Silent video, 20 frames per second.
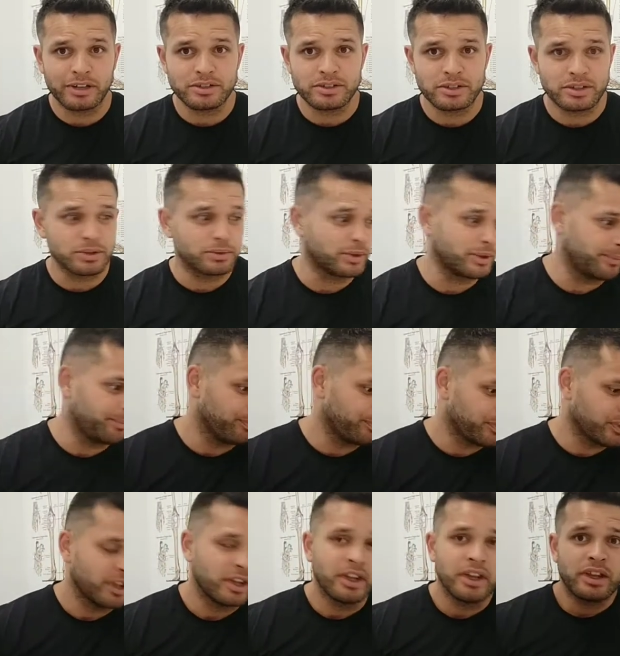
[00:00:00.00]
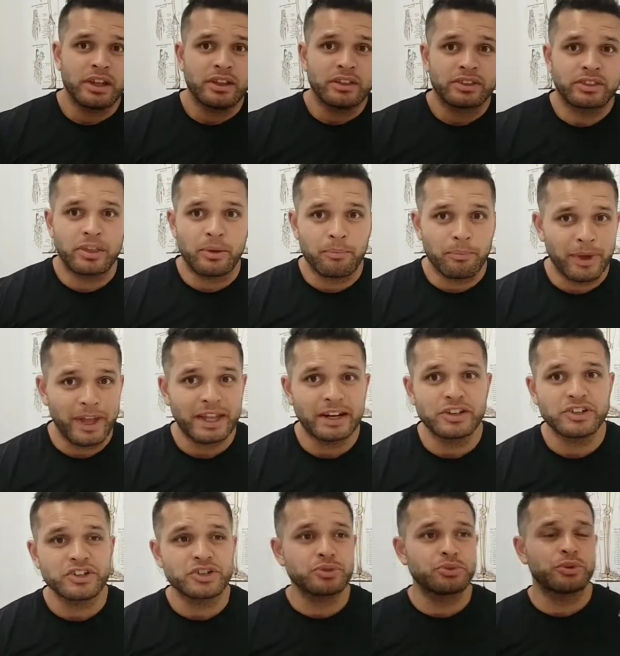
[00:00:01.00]
else to do it. The
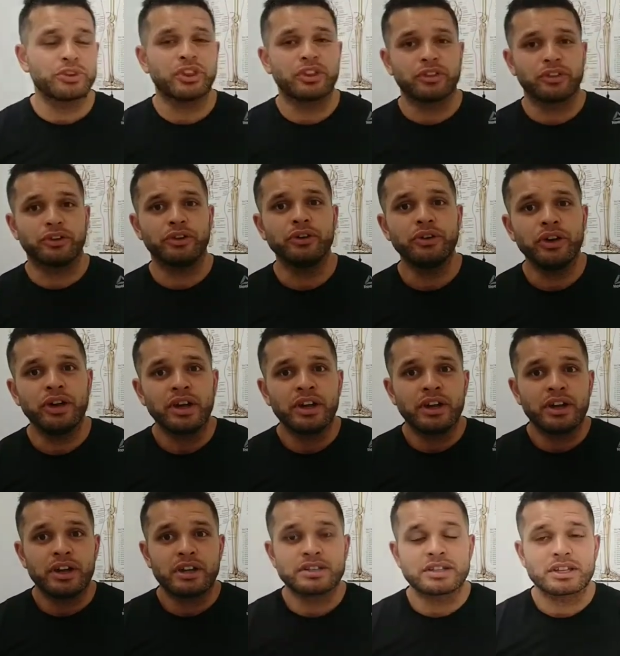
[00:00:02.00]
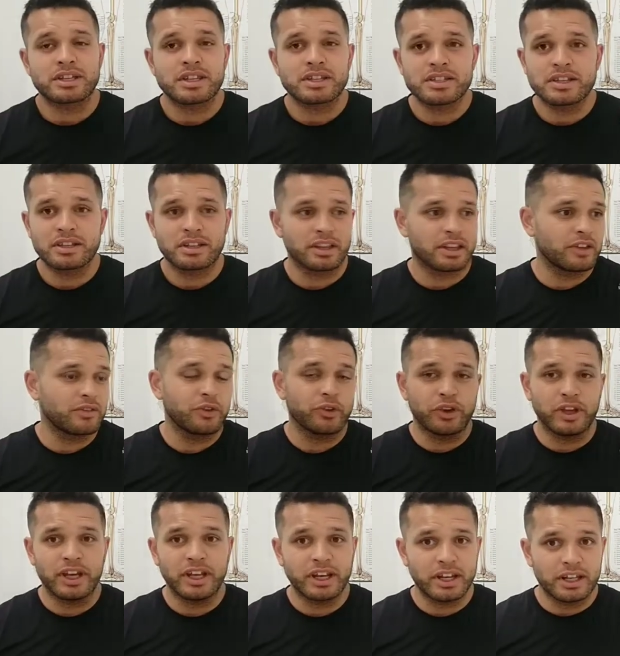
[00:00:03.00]
main issue with it though is it doesn't give
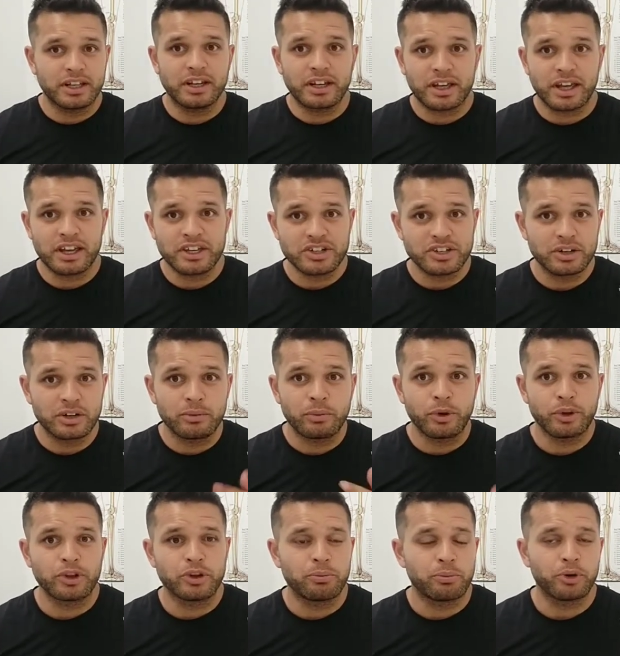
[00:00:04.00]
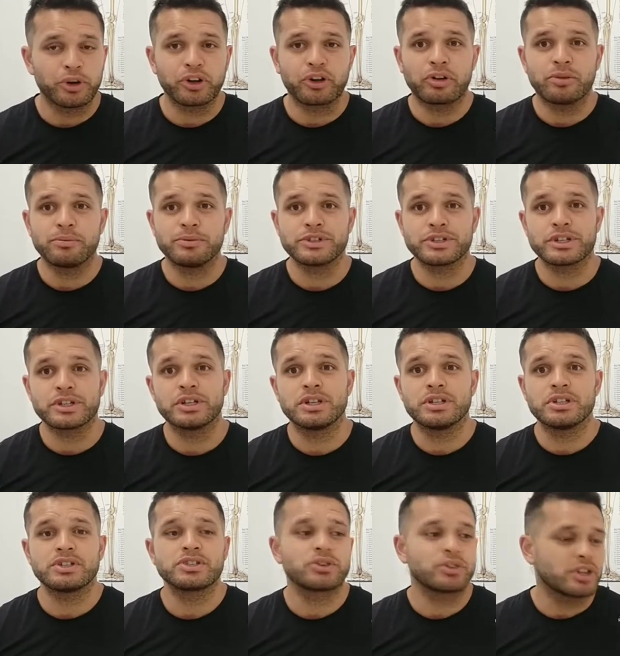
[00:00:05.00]
you any indication of what your body composition is.